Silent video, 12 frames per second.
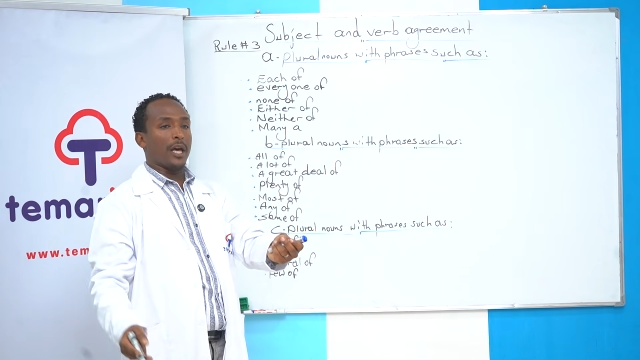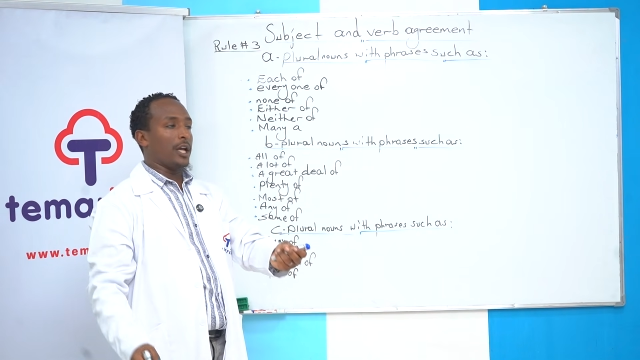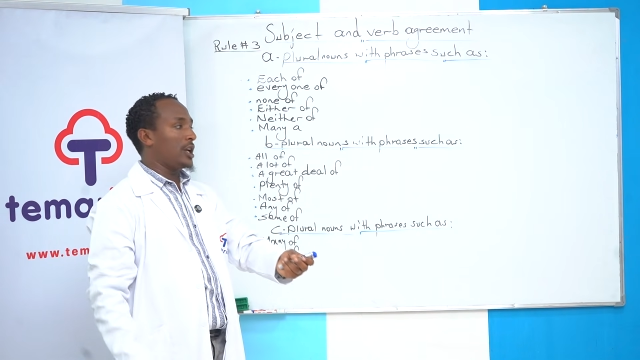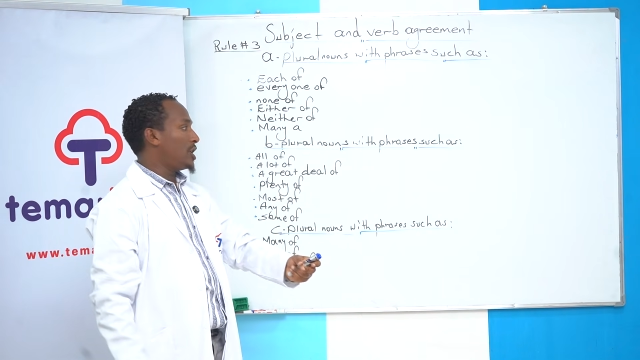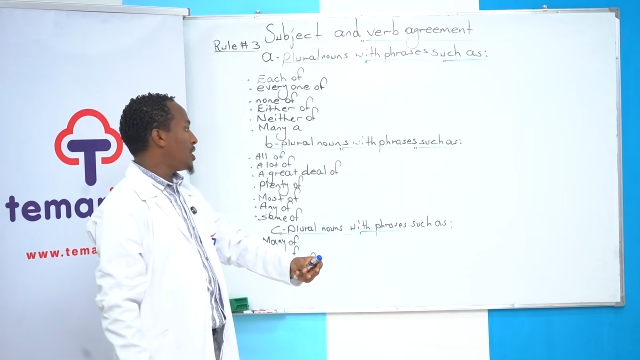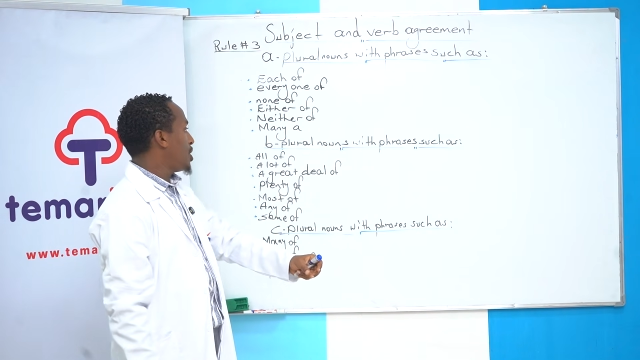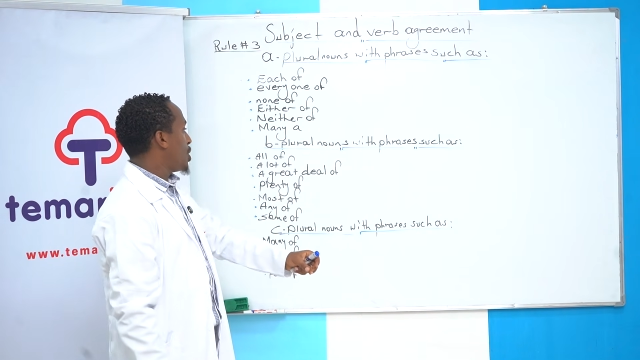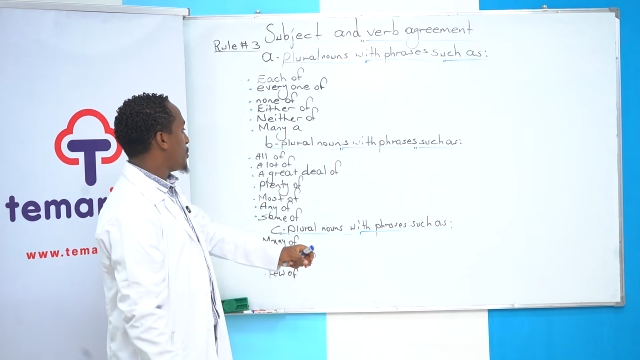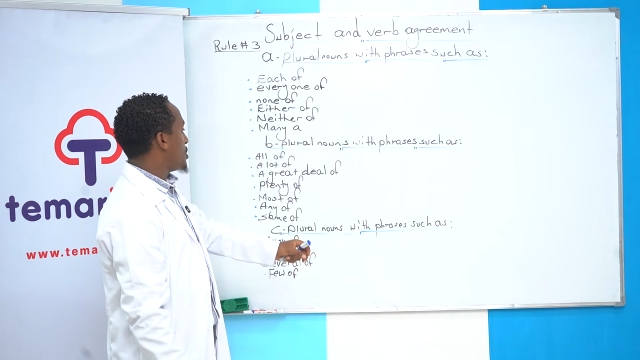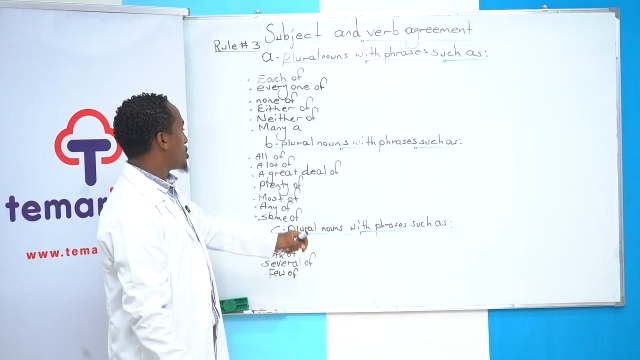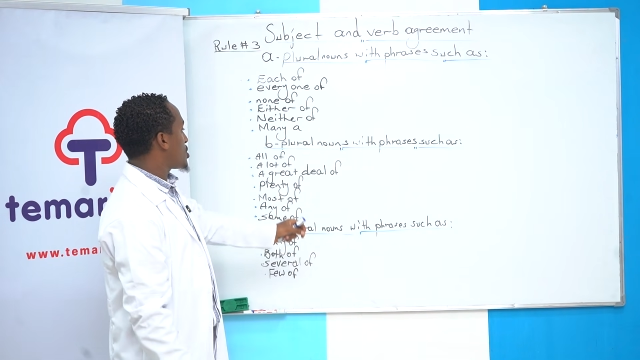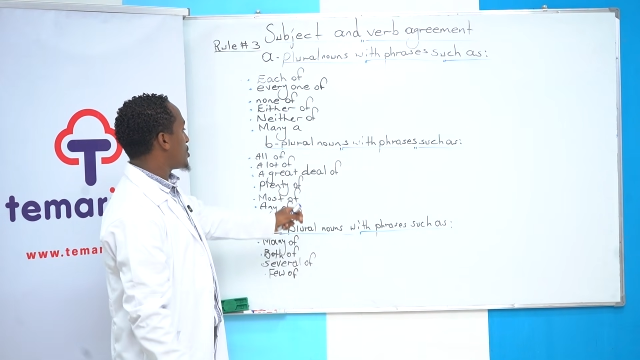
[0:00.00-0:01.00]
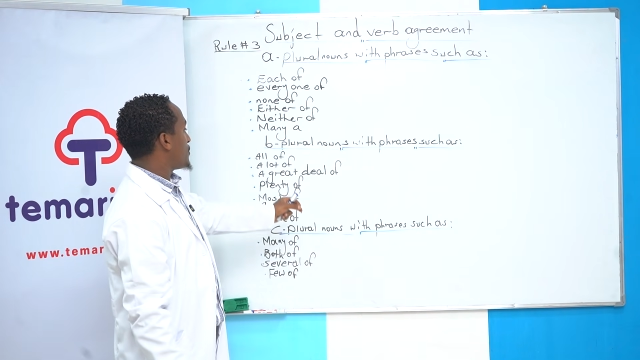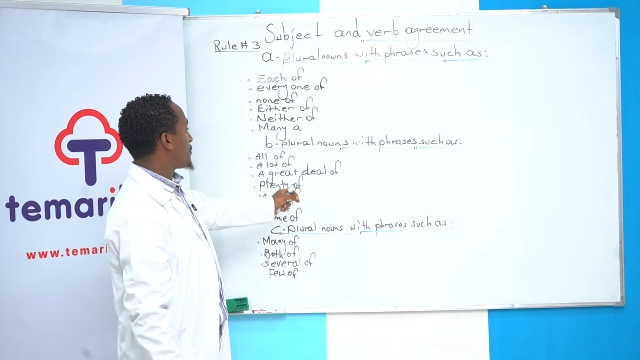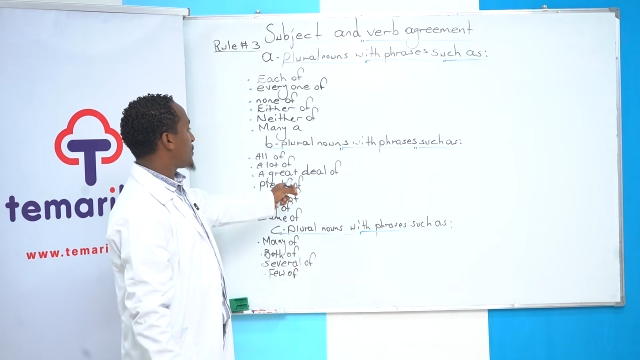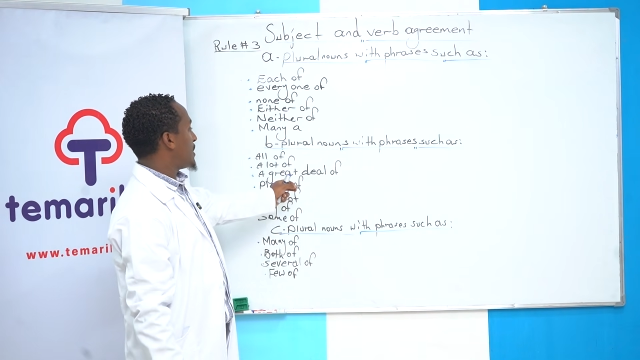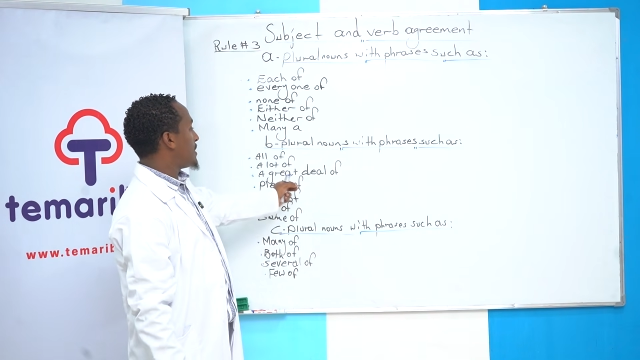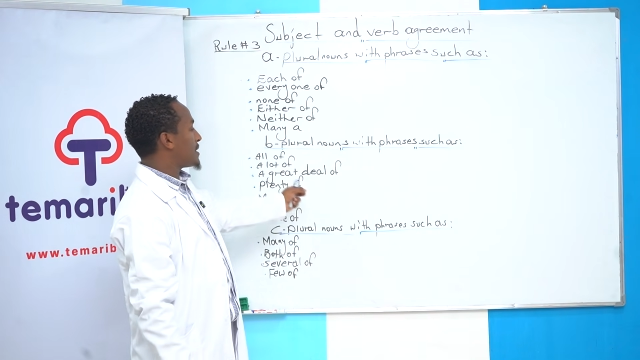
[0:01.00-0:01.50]
and which
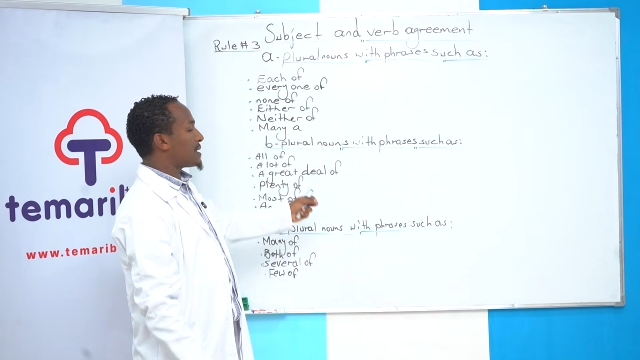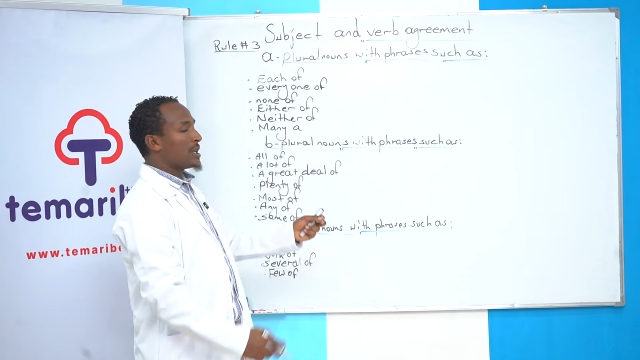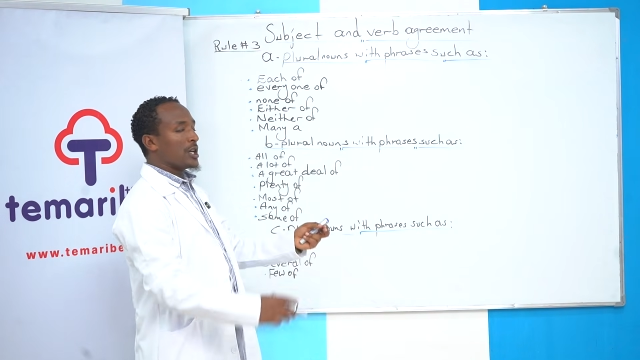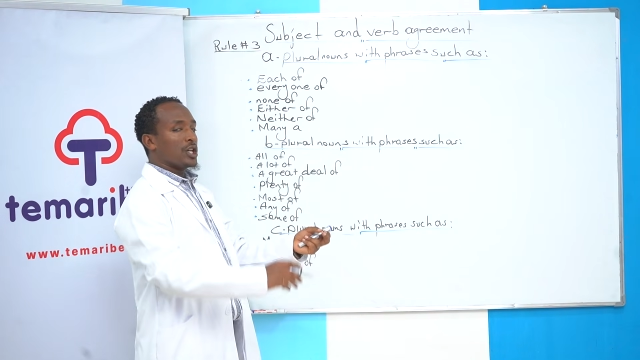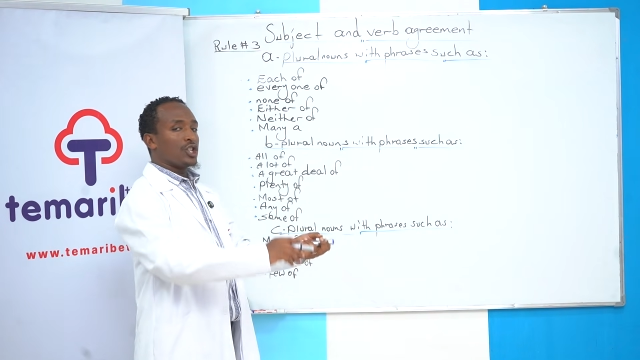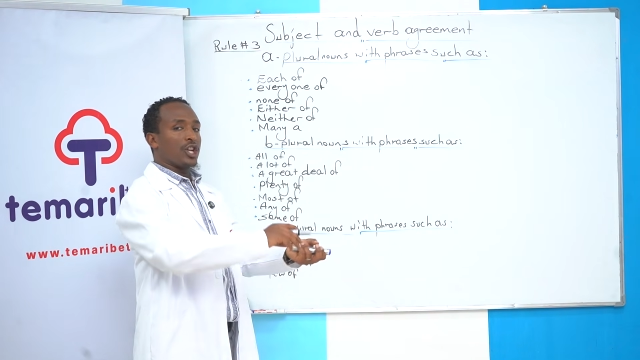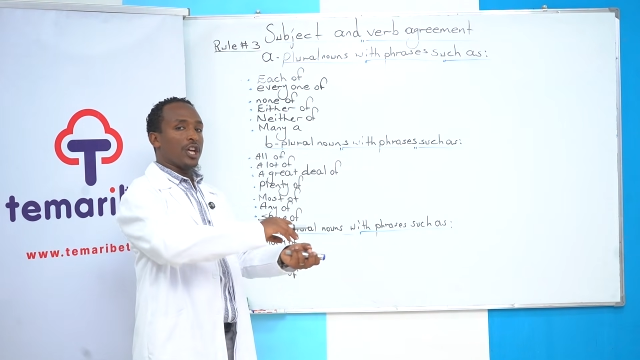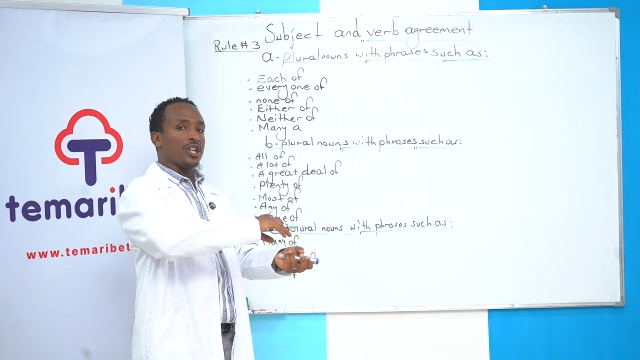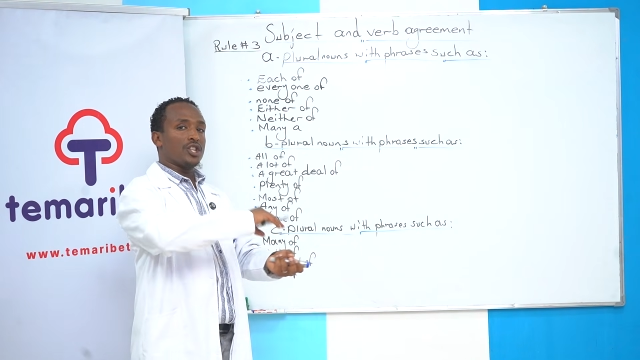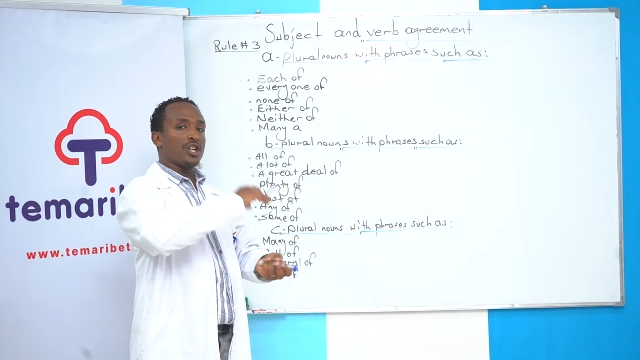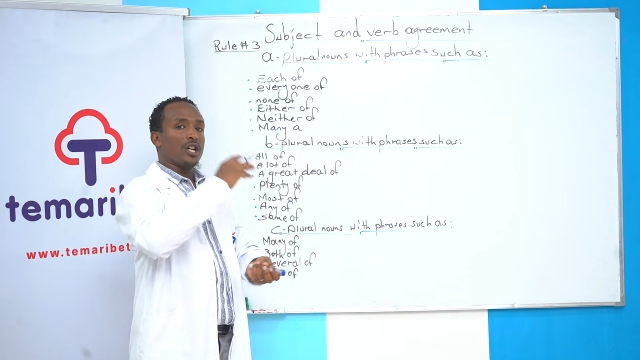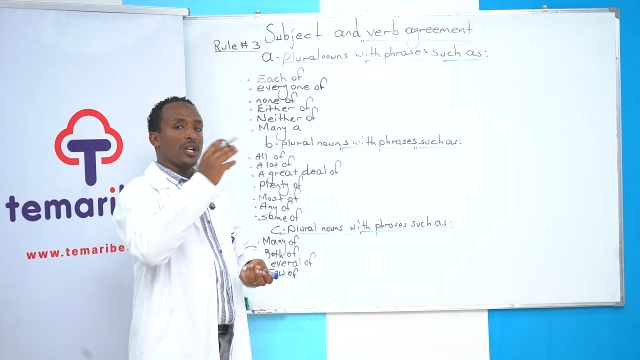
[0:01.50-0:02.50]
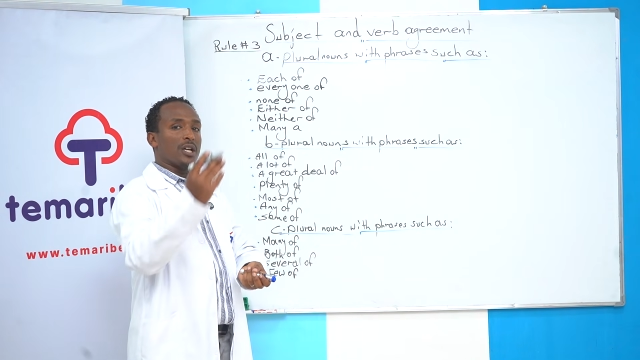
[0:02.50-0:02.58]
phrases change